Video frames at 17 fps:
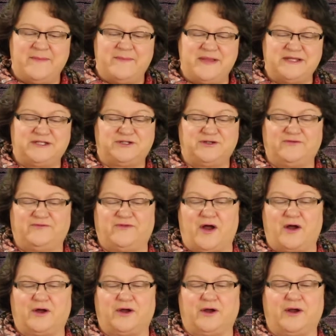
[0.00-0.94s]
Mr.
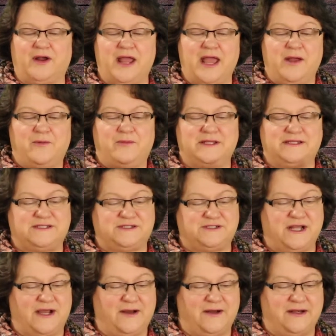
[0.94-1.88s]
Fokker would
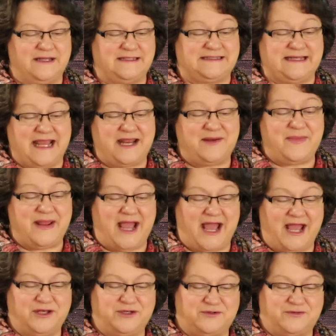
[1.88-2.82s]
stand
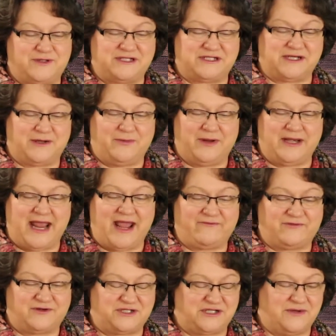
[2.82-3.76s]
behind Tricia
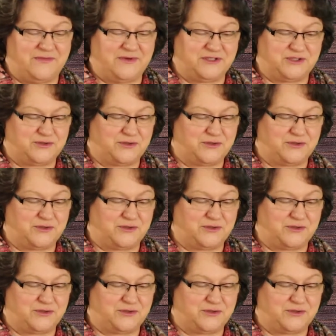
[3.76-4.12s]
whenever she was